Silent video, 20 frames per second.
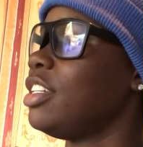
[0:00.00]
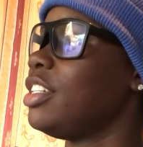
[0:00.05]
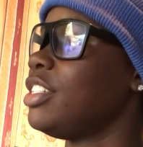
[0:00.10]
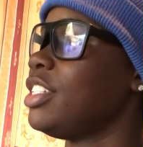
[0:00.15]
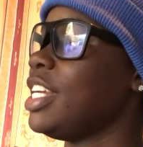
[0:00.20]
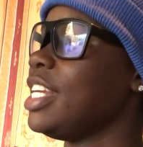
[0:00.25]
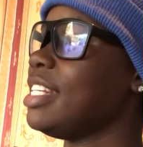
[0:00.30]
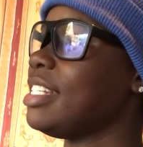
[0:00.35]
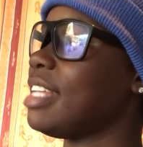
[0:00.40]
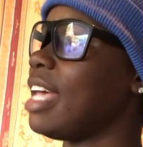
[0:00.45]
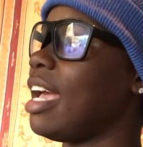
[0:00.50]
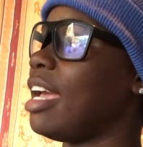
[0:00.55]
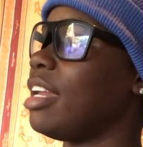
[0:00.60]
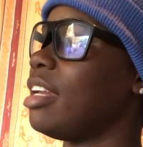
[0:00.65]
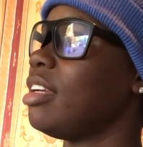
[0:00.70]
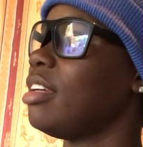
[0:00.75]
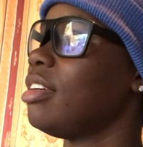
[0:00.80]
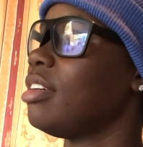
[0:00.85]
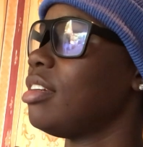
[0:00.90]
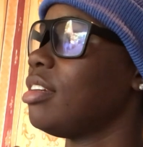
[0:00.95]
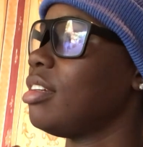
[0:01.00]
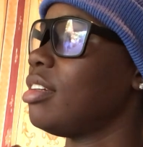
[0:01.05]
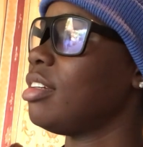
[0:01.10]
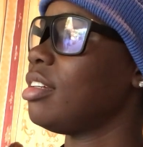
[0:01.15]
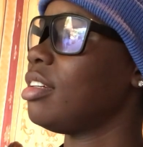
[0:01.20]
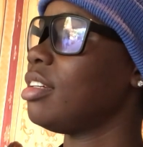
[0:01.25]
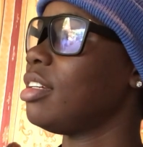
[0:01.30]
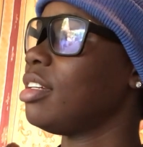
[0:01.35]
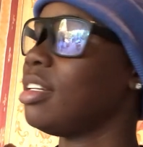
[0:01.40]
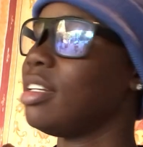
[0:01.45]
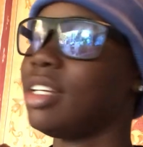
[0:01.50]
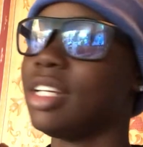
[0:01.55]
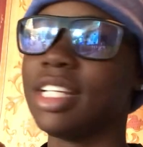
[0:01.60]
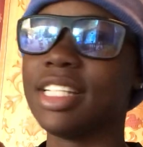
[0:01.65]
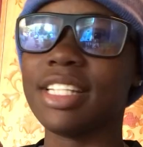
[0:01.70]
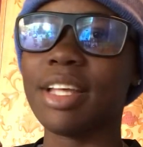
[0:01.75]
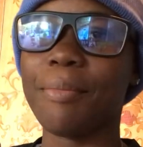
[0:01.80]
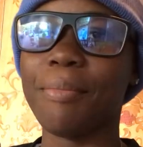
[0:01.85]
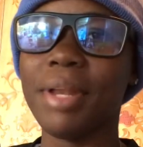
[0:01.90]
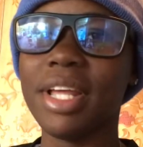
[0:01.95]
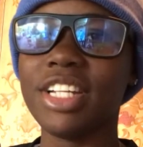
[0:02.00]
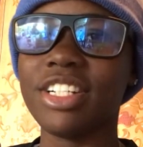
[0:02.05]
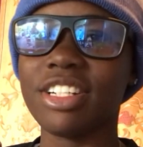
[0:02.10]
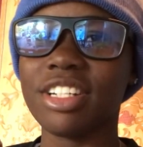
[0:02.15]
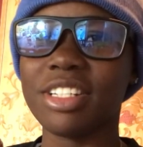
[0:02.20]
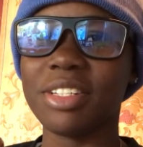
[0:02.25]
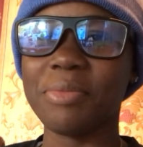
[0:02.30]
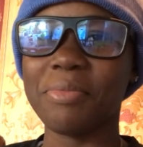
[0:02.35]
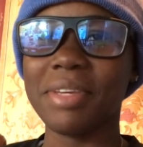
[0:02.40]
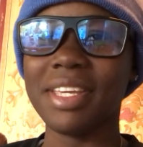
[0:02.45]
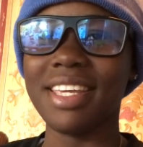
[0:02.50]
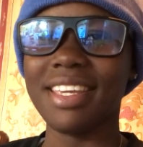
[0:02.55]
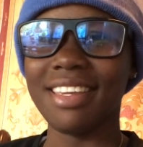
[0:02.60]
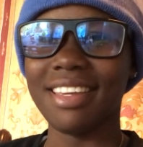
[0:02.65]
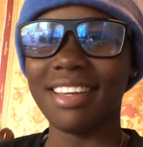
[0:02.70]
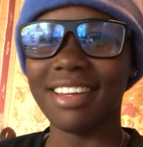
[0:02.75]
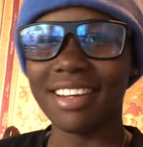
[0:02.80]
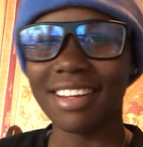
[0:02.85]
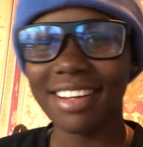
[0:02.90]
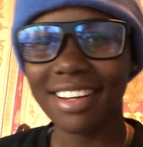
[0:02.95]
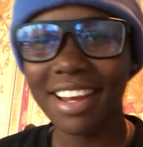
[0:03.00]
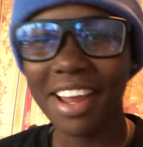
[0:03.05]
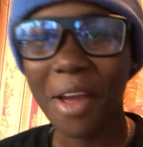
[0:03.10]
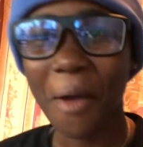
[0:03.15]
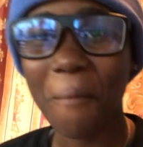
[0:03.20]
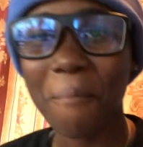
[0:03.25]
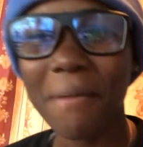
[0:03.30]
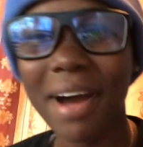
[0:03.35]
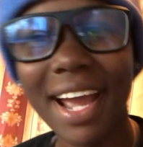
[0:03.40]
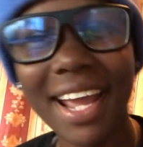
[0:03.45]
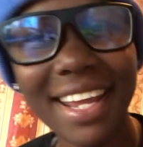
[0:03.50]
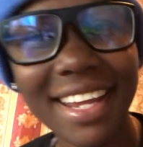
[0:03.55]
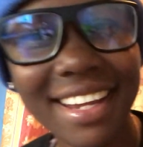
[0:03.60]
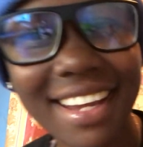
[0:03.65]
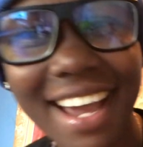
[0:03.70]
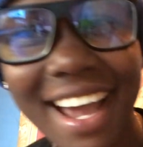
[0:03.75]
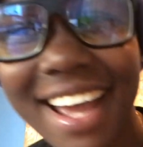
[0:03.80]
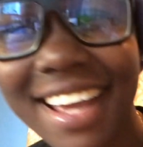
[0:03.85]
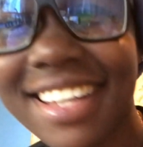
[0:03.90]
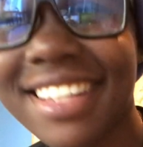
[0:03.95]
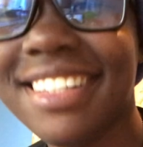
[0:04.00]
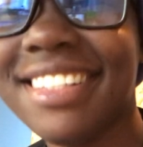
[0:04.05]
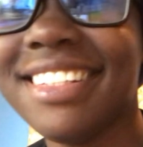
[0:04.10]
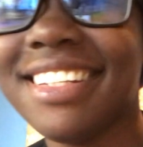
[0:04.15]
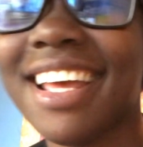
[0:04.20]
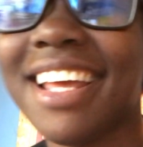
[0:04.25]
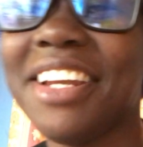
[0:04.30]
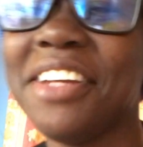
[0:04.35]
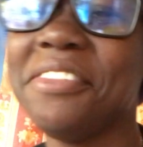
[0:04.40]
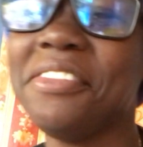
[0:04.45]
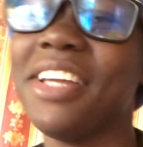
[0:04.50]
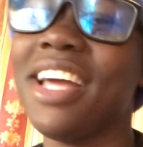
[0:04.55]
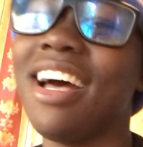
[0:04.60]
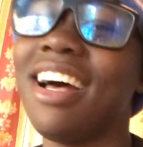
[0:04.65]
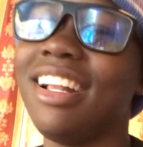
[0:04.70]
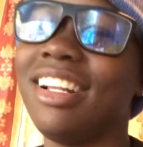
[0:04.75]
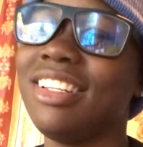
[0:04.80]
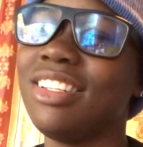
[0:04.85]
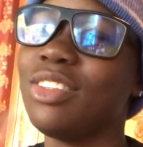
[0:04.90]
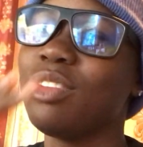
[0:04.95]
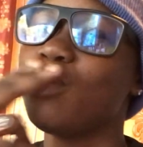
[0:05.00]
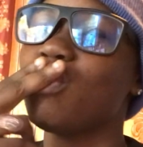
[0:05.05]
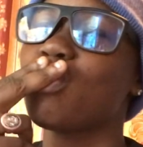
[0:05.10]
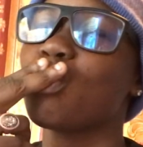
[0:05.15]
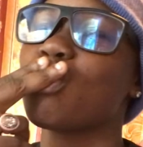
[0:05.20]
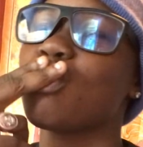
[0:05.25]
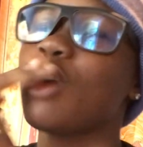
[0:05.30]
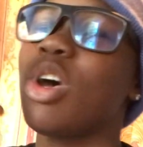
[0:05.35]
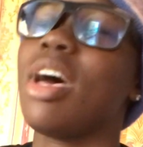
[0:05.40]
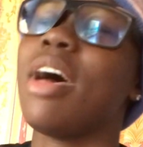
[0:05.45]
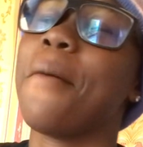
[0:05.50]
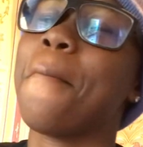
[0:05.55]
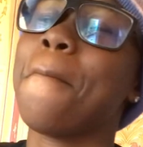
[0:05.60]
She inside. It's a pleasure to be here. Bye guys. I love y'all.